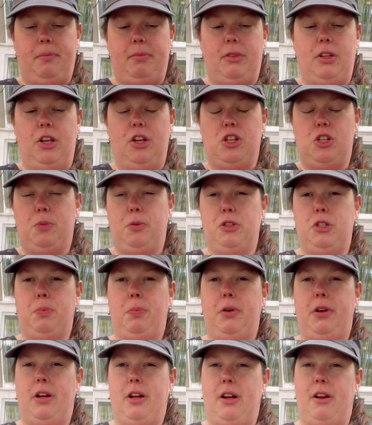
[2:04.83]
You're supposed to
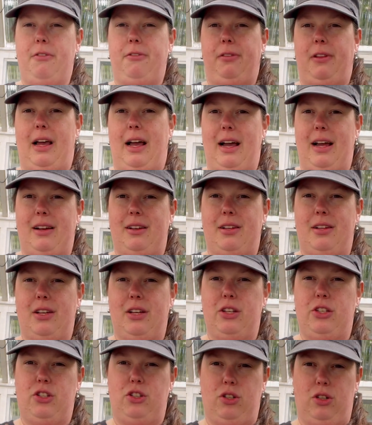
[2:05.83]
put it on a flat
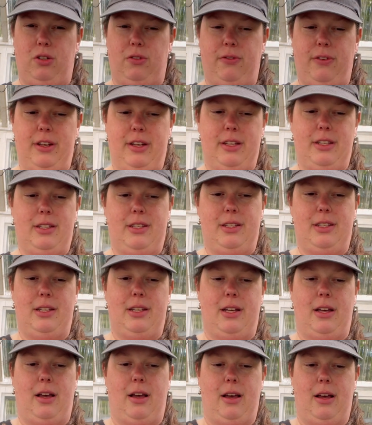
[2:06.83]
surface.
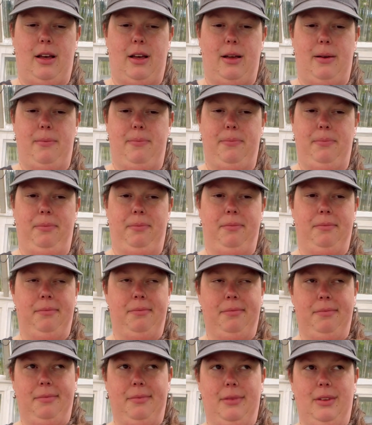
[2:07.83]
A
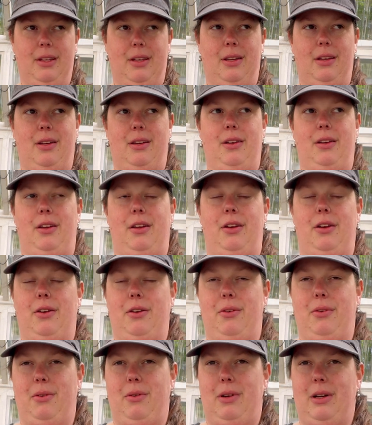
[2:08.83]

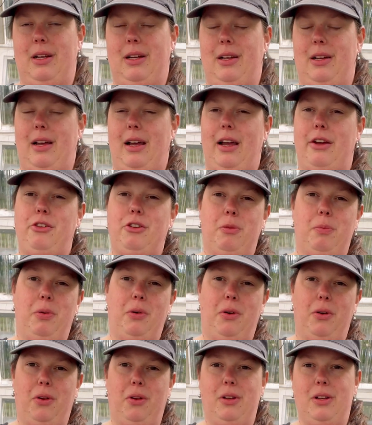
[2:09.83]
hydro
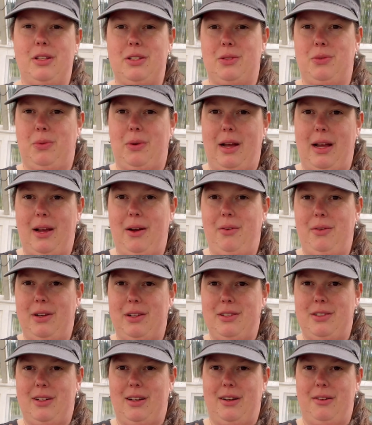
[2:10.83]
pole is round,
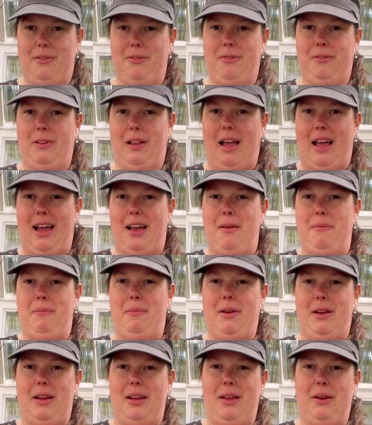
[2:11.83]
it's not flat,
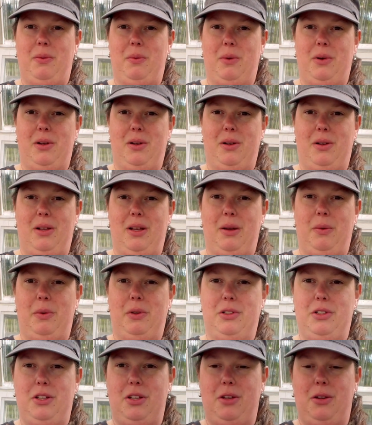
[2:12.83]
but it
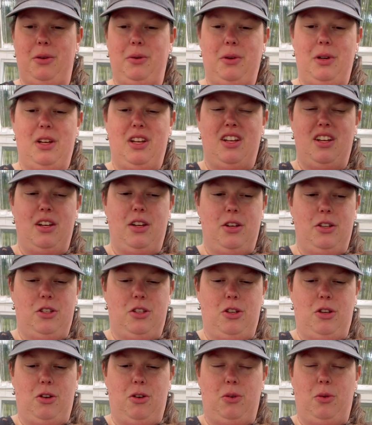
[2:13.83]
will do.
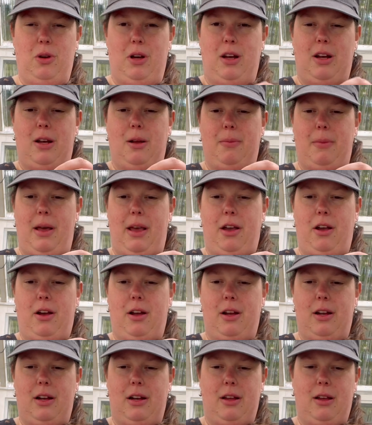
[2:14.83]
So I
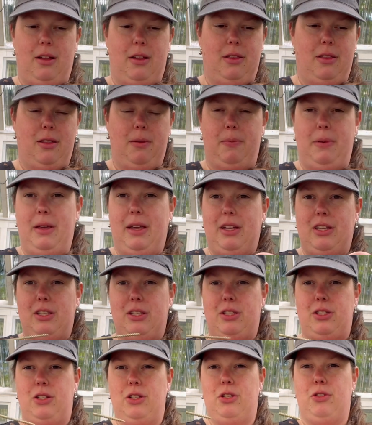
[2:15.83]
got the
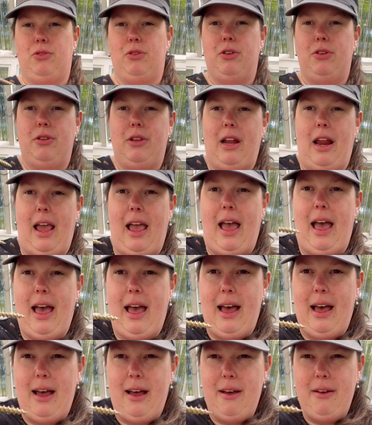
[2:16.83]
biggest screw that I
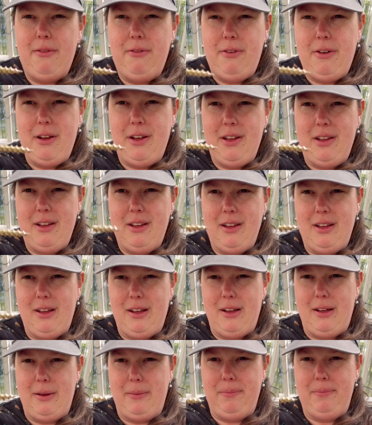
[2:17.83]
have,
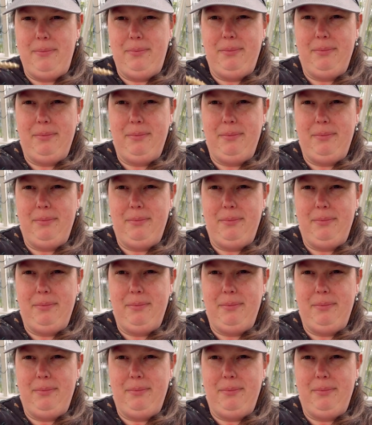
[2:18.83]
and